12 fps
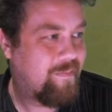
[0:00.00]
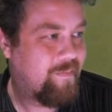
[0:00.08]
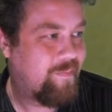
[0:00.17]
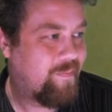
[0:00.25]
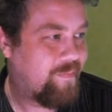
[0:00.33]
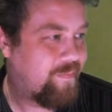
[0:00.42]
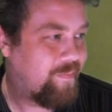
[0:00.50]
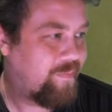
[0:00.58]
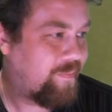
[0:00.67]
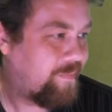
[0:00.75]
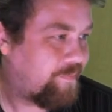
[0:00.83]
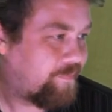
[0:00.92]

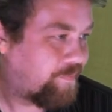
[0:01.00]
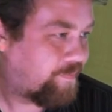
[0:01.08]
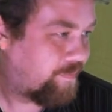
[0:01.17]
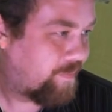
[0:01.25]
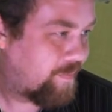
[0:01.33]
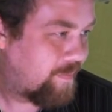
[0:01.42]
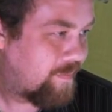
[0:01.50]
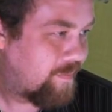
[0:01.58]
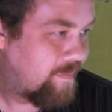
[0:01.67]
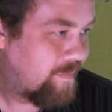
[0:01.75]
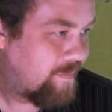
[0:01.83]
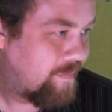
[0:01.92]

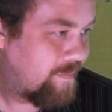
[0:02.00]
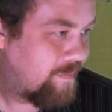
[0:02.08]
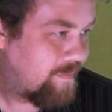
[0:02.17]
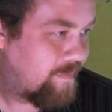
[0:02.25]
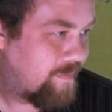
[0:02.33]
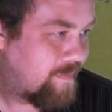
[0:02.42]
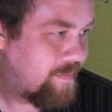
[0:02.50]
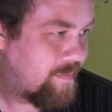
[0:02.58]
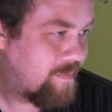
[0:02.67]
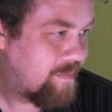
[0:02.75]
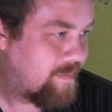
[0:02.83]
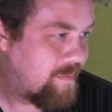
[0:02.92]

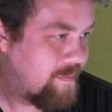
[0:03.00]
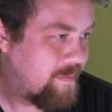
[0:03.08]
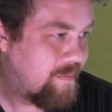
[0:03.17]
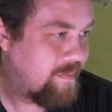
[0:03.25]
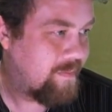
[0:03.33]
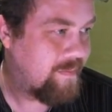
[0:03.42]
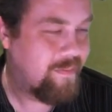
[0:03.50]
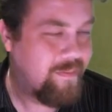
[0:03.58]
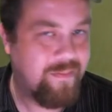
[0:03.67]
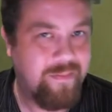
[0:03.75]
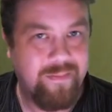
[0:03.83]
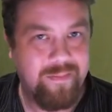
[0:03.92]

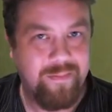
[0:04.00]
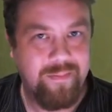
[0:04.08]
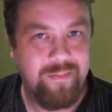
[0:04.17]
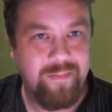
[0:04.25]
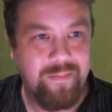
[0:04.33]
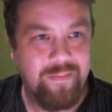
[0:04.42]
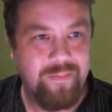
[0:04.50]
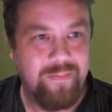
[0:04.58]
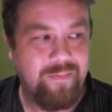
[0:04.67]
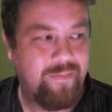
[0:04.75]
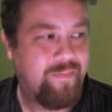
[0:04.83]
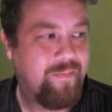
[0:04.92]

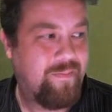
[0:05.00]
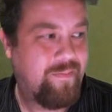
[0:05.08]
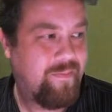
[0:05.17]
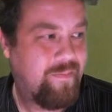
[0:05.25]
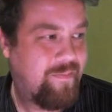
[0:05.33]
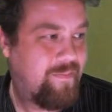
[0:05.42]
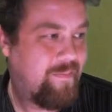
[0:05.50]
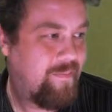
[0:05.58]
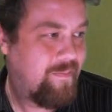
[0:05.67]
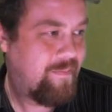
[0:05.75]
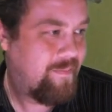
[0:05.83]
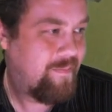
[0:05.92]

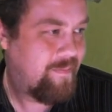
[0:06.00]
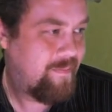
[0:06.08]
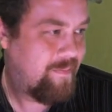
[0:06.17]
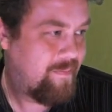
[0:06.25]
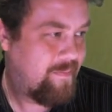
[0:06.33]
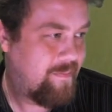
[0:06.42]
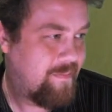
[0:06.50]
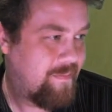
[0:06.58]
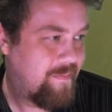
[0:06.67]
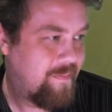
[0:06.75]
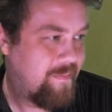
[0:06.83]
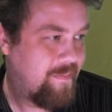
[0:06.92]

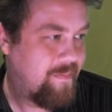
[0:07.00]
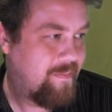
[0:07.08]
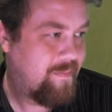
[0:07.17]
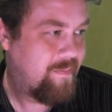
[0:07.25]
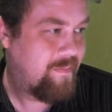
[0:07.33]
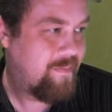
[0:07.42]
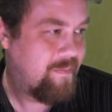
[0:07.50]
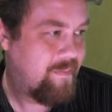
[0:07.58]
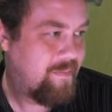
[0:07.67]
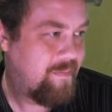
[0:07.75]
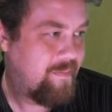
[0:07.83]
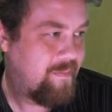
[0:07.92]
The person shown says nothing.